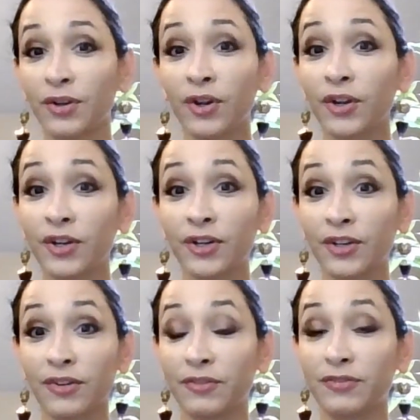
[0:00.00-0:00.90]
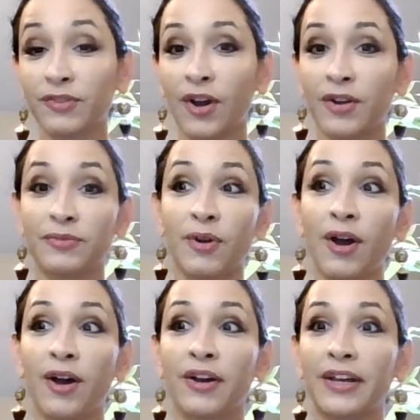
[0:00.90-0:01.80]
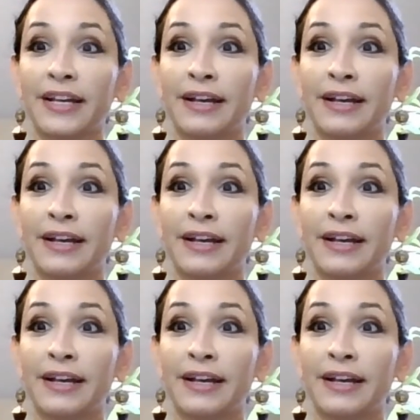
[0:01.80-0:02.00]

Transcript: heard of God Ra,